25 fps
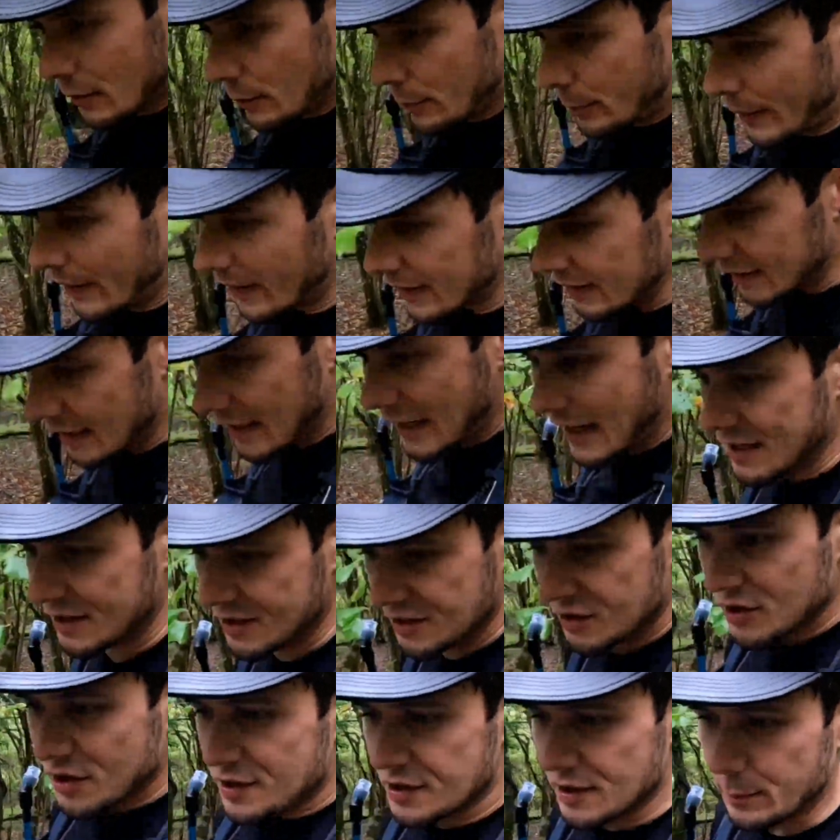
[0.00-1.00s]
But yeah, it's
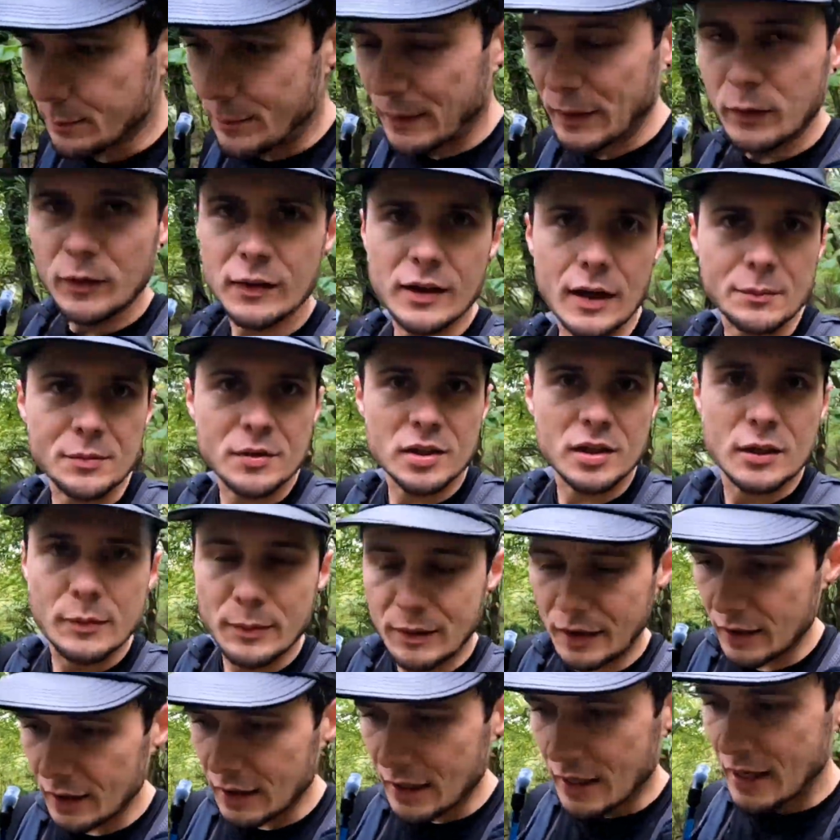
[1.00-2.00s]
just the build up to them,
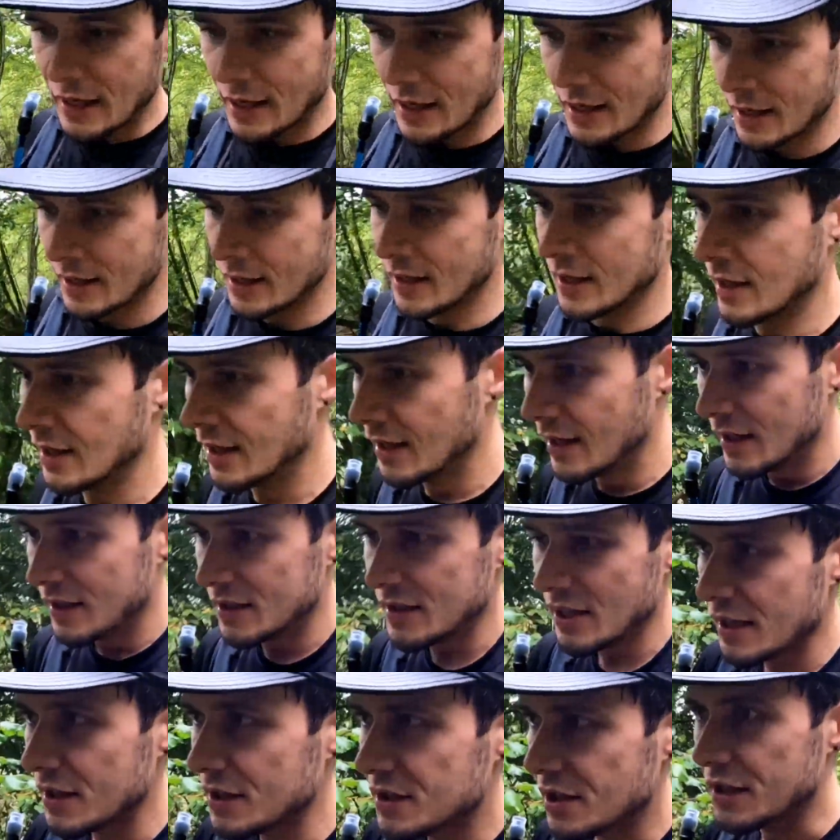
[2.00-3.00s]
and I
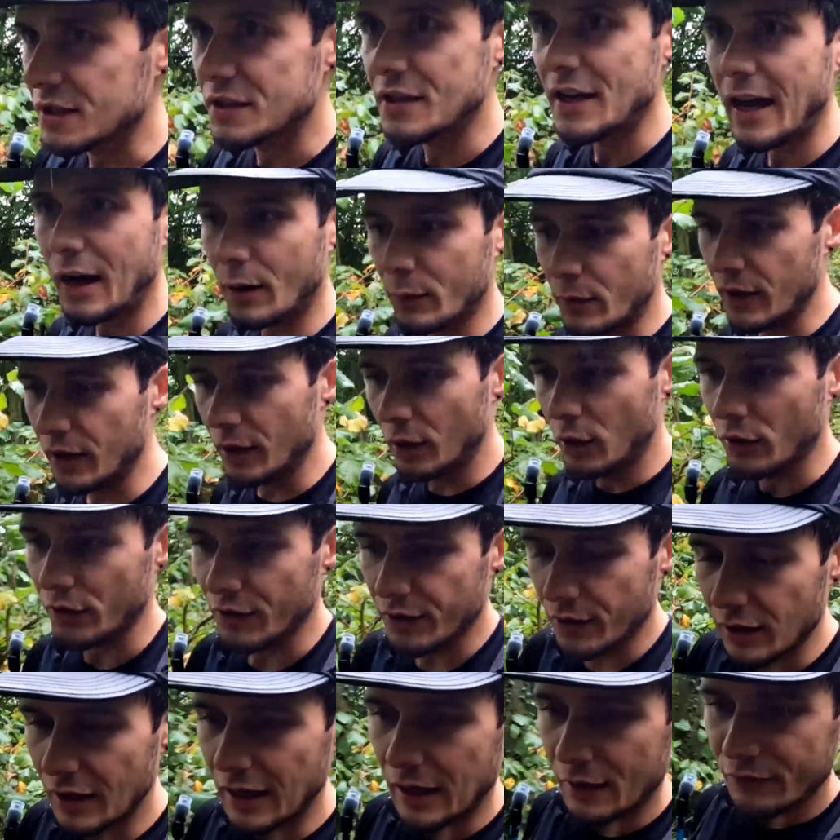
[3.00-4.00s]
tend to doubt a lot
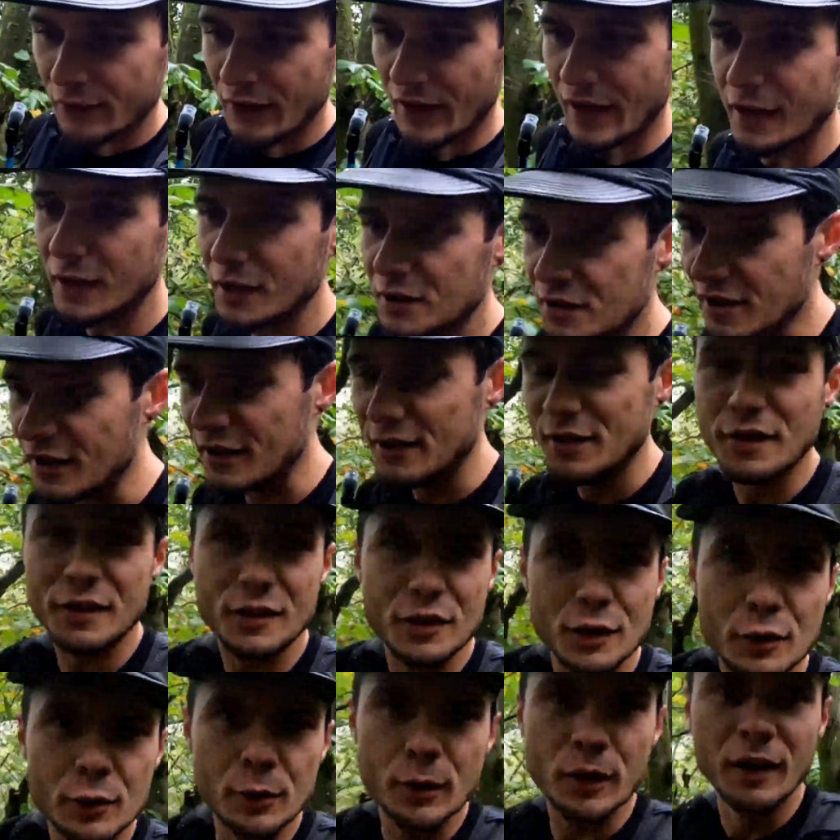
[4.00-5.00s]
that I'll have the energy to
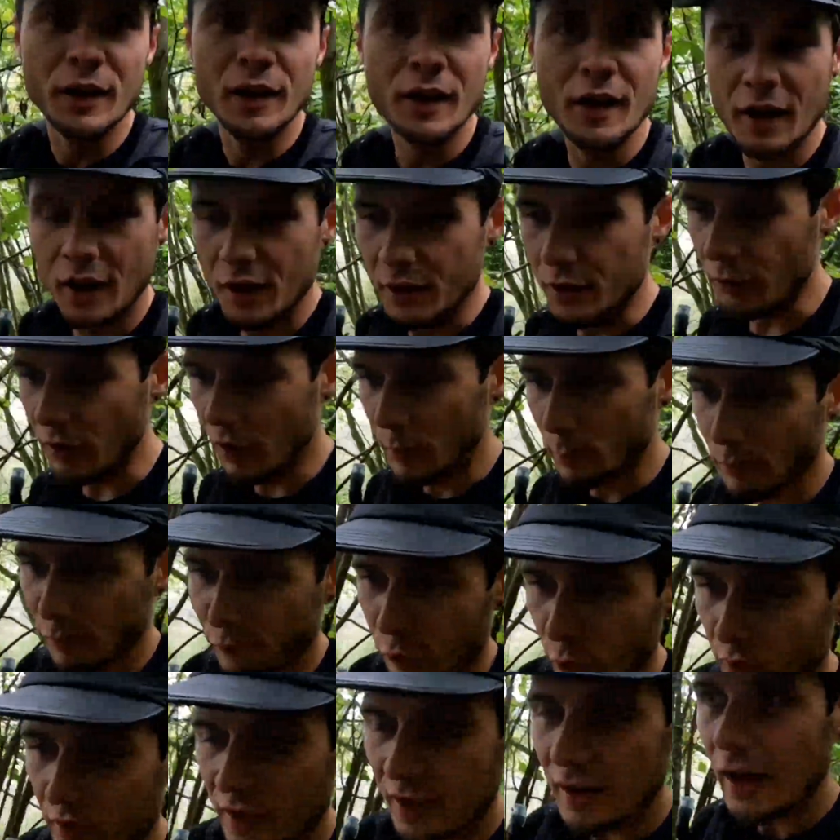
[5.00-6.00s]
do the run
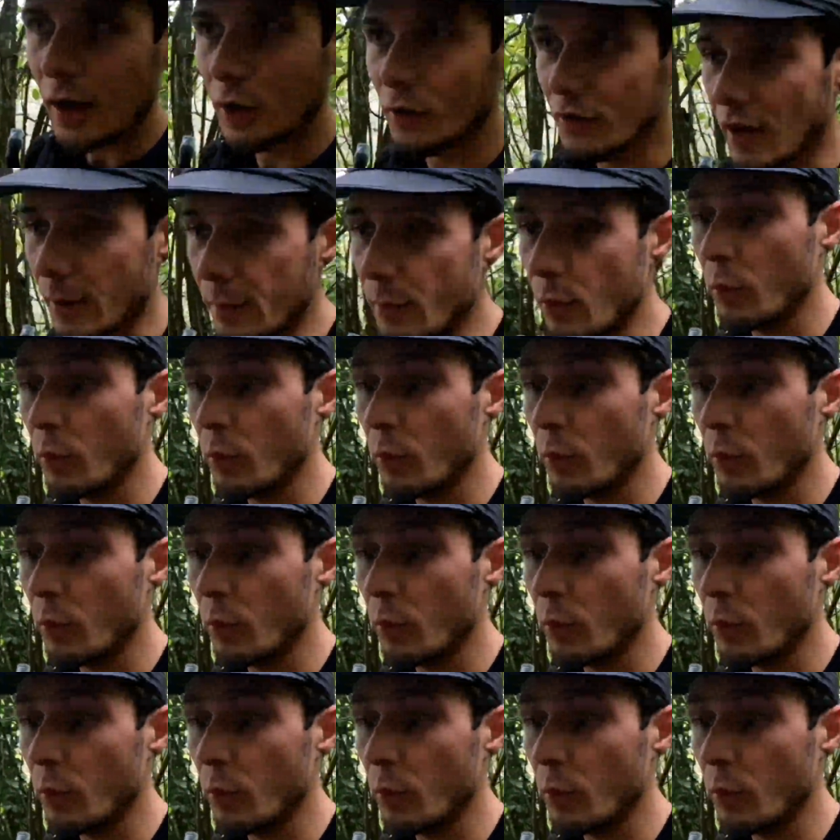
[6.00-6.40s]
before I get out there.